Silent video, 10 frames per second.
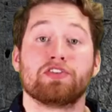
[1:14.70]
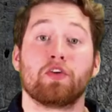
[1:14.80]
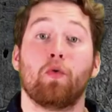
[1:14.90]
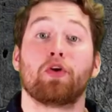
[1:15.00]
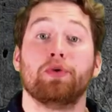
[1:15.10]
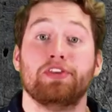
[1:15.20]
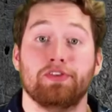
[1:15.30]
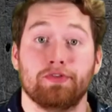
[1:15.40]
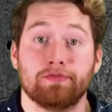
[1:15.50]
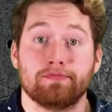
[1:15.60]
So what
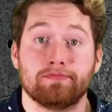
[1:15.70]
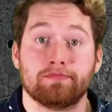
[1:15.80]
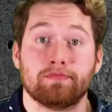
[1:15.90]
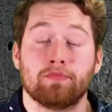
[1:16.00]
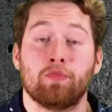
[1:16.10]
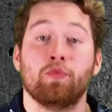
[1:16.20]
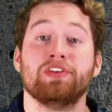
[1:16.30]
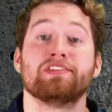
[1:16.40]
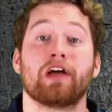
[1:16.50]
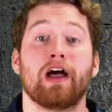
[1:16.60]
do?
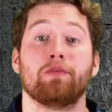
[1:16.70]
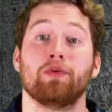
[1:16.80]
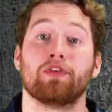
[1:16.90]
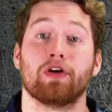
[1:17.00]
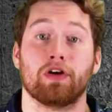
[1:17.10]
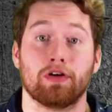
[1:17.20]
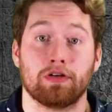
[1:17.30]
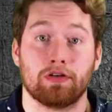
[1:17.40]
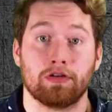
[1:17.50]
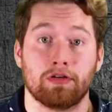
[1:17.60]
We side with
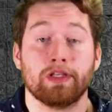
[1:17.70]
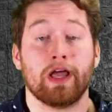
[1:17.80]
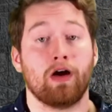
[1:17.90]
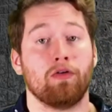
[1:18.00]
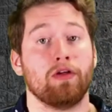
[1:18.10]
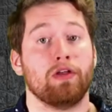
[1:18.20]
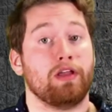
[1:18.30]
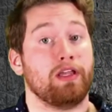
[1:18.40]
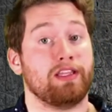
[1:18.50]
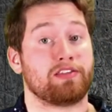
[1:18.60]
her. Now,
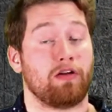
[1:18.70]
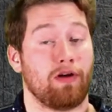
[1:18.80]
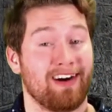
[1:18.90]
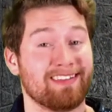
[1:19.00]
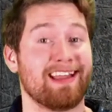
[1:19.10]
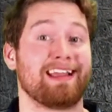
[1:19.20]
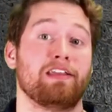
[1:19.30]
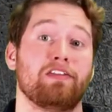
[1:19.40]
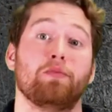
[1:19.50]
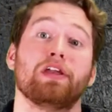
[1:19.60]
it's
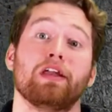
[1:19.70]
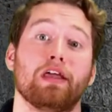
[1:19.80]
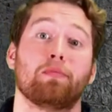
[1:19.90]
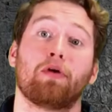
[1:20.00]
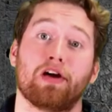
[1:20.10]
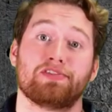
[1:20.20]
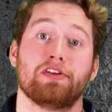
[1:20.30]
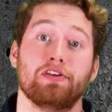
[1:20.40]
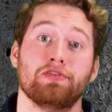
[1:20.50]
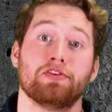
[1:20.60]
unlikely that we can get a
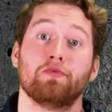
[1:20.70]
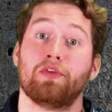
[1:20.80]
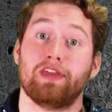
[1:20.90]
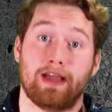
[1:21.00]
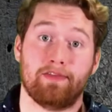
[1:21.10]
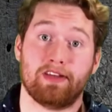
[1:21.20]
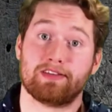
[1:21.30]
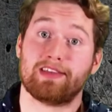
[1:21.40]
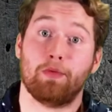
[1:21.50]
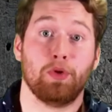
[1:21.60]
prosecution with the
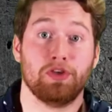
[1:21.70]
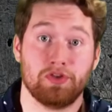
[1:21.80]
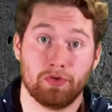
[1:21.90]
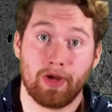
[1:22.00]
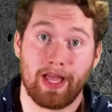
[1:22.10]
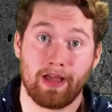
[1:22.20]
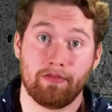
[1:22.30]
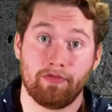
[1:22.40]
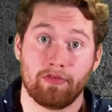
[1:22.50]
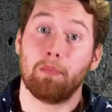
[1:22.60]
evidence that we do
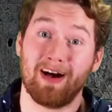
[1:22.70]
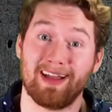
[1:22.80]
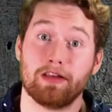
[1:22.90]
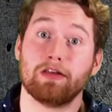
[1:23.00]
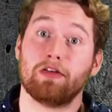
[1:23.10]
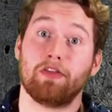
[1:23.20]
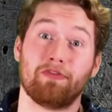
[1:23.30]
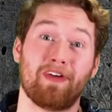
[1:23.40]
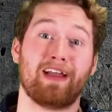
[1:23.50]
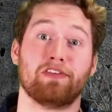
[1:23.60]
have, but the
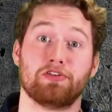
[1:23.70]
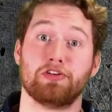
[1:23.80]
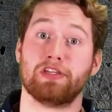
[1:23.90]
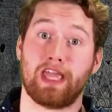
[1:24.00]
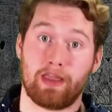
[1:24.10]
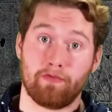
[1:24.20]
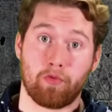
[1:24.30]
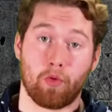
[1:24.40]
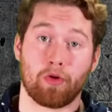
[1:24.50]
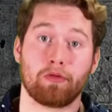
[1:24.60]
fact that she came
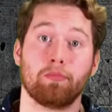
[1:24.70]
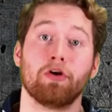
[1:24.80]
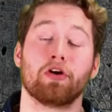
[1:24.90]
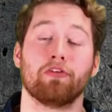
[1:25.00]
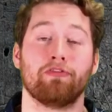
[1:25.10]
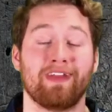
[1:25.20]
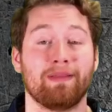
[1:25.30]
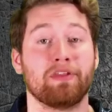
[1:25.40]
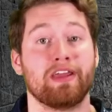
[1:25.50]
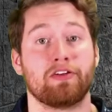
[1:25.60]
forward, put her
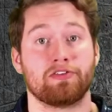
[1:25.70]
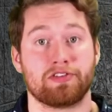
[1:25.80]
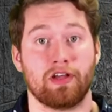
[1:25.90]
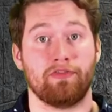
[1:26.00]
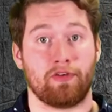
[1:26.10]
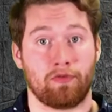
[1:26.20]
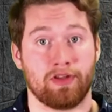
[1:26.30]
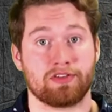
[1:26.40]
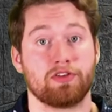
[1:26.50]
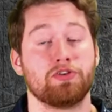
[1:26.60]
family and herself at
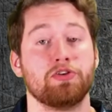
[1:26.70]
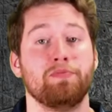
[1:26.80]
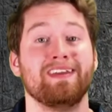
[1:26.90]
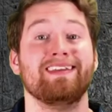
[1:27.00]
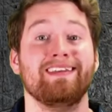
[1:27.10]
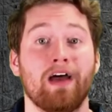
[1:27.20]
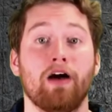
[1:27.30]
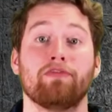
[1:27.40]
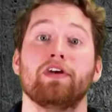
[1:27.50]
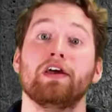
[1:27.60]
risk, should be
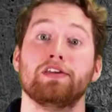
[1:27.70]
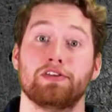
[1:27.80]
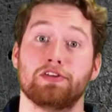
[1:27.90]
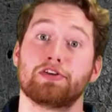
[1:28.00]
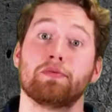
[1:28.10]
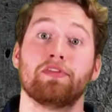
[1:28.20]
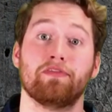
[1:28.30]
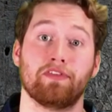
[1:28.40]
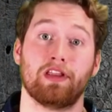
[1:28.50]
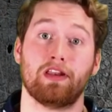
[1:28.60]
enough to determine
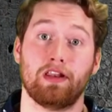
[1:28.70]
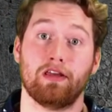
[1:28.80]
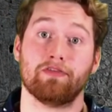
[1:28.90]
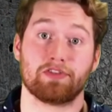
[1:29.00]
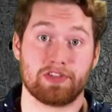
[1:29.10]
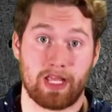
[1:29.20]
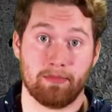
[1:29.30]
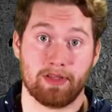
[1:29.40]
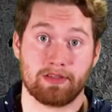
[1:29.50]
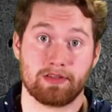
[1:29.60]
the validity of her
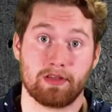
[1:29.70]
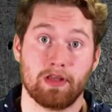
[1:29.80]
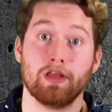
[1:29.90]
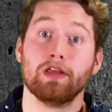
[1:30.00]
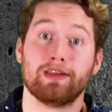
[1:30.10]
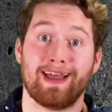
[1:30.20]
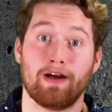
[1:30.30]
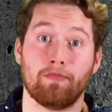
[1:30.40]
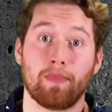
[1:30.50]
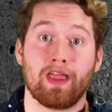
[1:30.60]
statements.
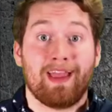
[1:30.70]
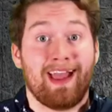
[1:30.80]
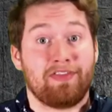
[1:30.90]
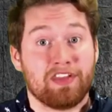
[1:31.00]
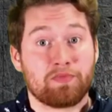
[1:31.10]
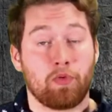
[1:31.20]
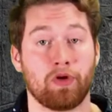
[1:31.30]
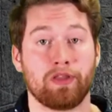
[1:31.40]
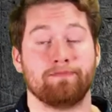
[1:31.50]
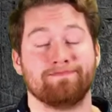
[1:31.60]
Now, at this
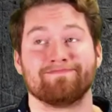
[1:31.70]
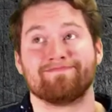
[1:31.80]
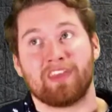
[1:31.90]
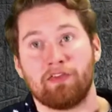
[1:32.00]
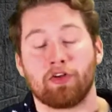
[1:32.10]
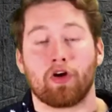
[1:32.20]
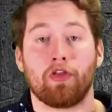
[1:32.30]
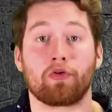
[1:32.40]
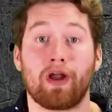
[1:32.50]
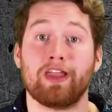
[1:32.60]
point, if you're
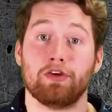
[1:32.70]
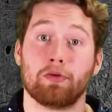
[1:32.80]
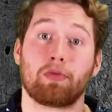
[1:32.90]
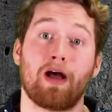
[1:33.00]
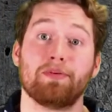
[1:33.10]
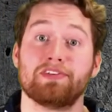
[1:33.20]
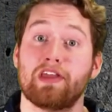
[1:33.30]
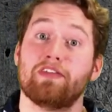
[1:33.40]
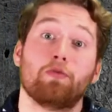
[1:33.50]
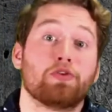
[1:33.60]
on the right, you can probably
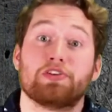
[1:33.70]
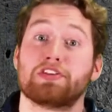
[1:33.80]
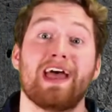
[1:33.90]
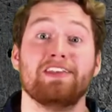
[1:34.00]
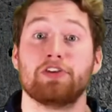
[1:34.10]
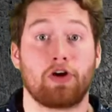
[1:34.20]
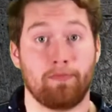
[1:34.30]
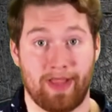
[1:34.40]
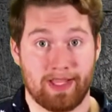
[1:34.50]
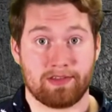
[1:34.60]
say that we're just hedging our
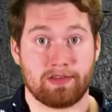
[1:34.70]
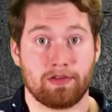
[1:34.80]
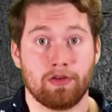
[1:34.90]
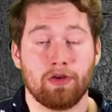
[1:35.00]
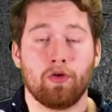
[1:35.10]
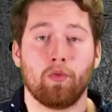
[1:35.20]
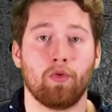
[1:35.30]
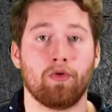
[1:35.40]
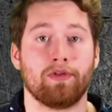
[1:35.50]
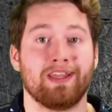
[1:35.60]
bets.
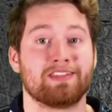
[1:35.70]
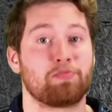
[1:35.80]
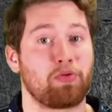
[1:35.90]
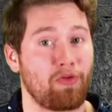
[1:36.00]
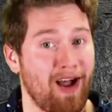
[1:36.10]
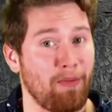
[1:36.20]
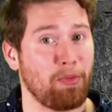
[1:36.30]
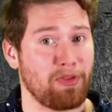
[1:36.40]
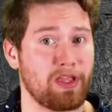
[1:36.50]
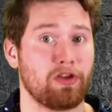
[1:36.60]
Well, it's
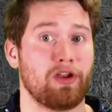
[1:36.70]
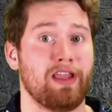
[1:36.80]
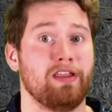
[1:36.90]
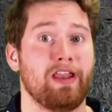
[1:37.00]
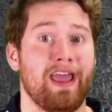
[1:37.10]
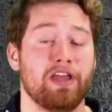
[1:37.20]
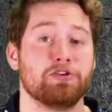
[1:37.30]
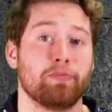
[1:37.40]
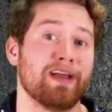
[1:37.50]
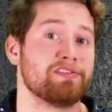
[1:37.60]
probably a good idea to
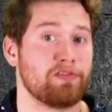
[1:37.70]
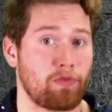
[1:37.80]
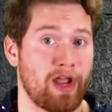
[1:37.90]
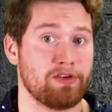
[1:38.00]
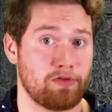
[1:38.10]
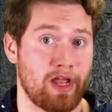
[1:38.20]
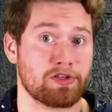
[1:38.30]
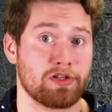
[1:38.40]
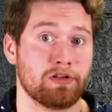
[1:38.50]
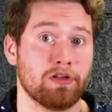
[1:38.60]
hedge your bets in the right
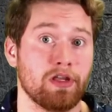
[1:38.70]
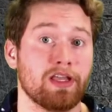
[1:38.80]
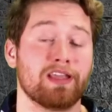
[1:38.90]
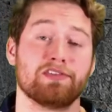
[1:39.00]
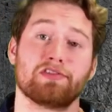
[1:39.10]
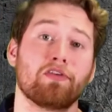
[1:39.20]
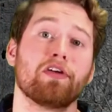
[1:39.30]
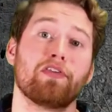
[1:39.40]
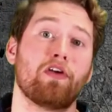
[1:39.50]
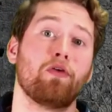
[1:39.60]
direction.
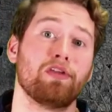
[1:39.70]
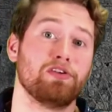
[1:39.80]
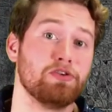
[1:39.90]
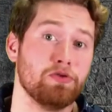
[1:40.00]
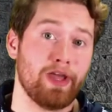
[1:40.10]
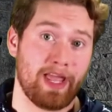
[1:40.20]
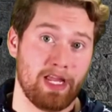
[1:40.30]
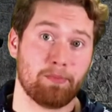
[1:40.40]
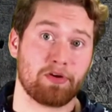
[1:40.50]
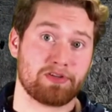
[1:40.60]
Considering that only 2 to
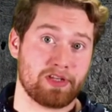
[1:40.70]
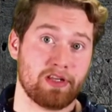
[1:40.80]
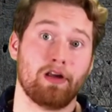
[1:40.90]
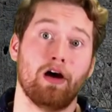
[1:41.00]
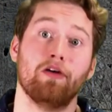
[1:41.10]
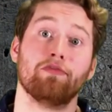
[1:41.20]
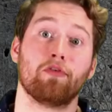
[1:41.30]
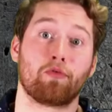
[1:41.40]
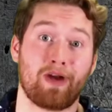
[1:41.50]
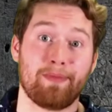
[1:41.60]
8% of
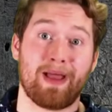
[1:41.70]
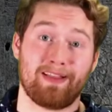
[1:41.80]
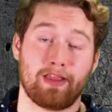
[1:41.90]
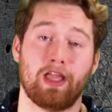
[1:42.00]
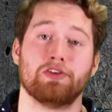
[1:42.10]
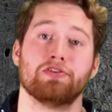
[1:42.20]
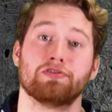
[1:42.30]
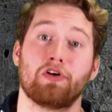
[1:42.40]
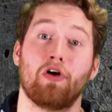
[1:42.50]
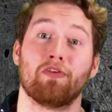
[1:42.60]
rape
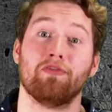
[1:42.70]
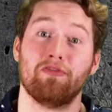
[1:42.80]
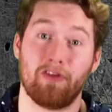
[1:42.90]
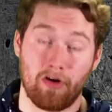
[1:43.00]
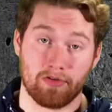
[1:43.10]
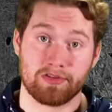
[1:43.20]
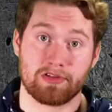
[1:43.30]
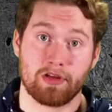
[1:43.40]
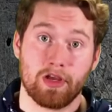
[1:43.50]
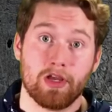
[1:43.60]
allegations are
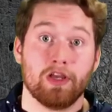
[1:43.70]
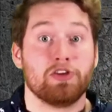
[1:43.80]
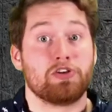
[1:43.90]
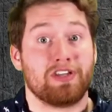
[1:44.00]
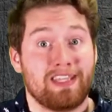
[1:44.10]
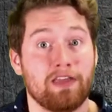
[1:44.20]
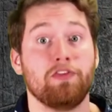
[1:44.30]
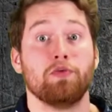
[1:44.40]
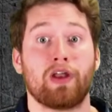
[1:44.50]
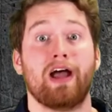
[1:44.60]
false, should
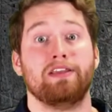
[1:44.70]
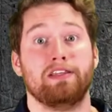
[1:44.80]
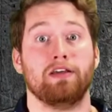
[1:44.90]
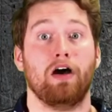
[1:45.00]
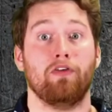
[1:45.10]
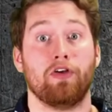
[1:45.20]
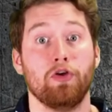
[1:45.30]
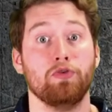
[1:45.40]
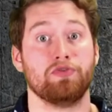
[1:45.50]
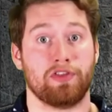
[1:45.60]
give you an idea of
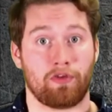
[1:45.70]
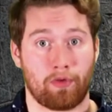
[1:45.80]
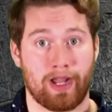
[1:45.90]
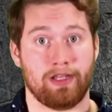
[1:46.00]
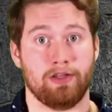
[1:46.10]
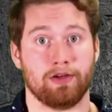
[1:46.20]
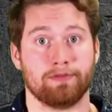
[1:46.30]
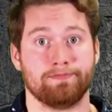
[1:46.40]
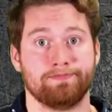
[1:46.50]
who's in the right here.